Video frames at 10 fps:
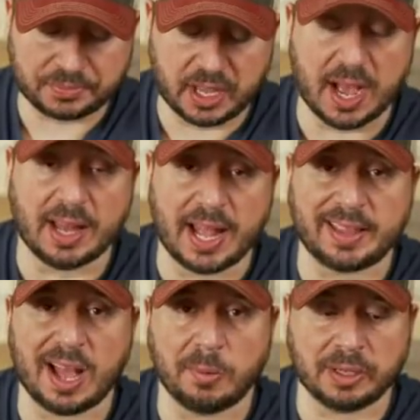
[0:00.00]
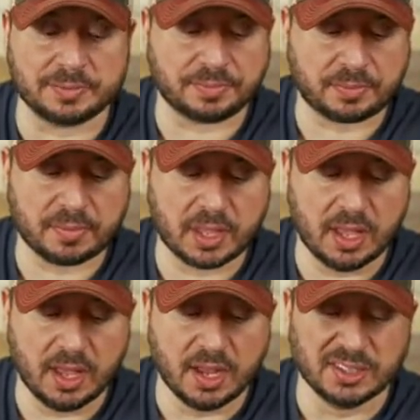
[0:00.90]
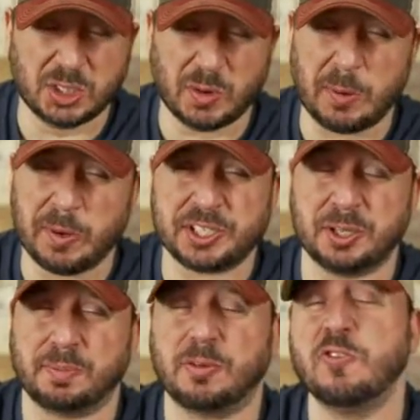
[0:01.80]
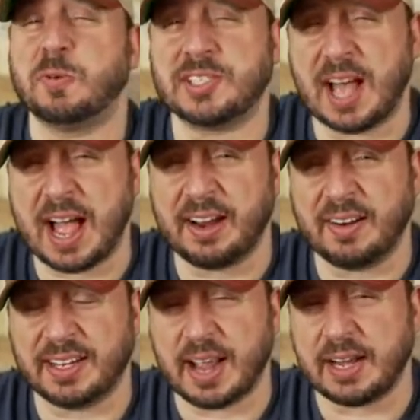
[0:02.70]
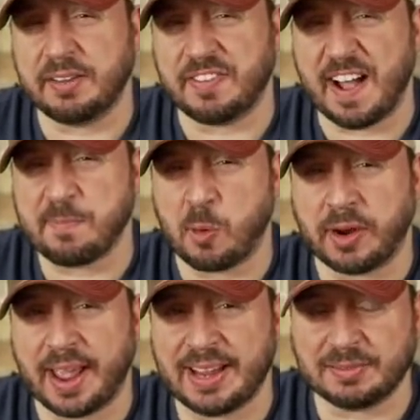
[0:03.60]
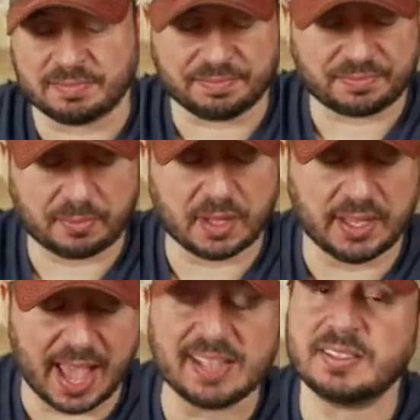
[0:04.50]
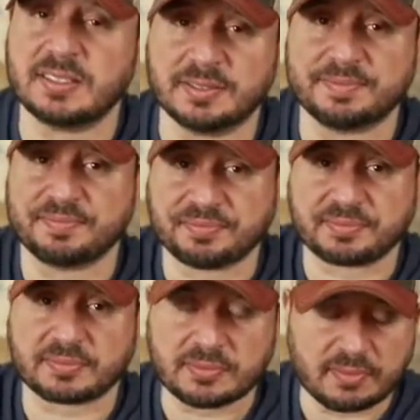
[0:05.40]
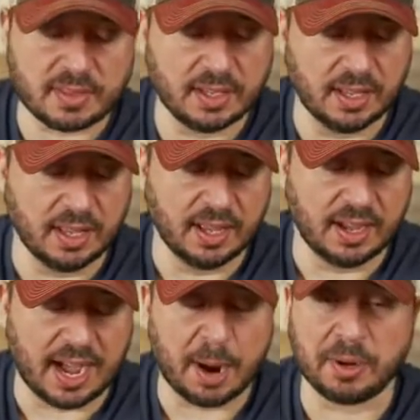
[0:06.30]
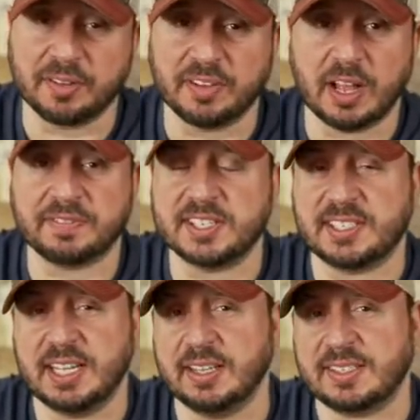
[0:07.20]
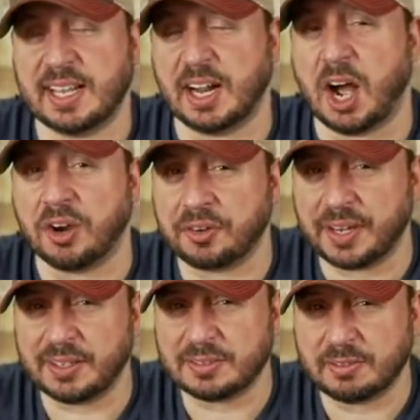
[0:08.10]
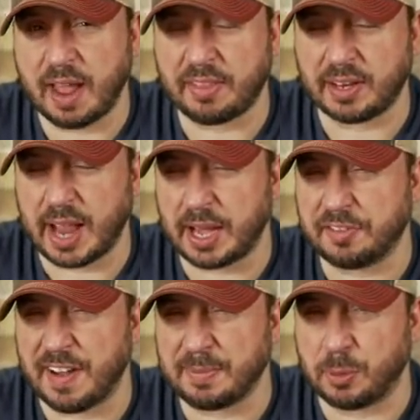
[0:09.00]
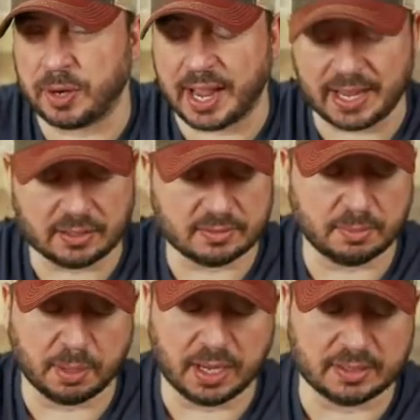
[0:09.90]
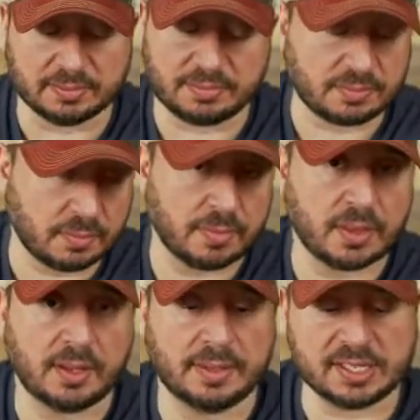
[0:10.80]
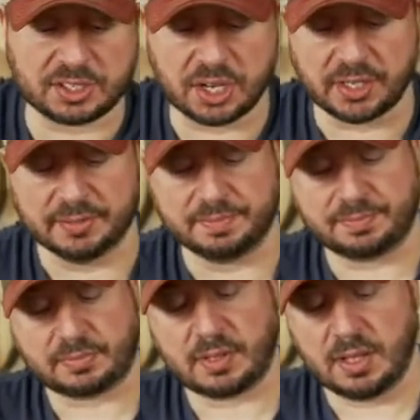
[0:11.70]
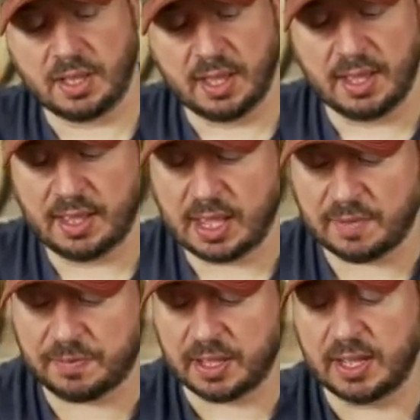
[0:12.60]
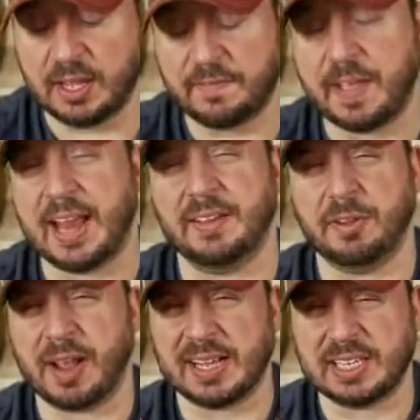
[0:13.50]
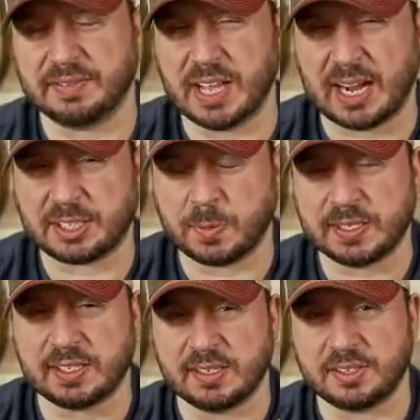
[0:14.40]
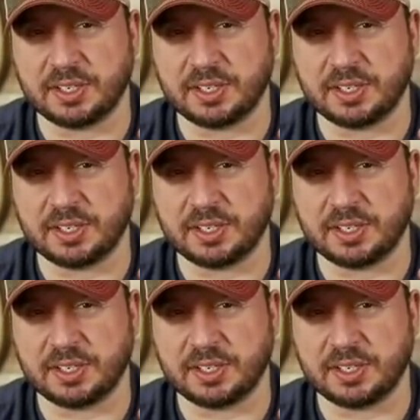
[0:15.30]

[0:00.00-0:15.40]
Yeah, I like that one. Do I wish the proof was higher at 95.8? Yes. I would have loved to see this at 100 rather than 95.8, but it's good if uh, if any of you guys have Doc Swinsons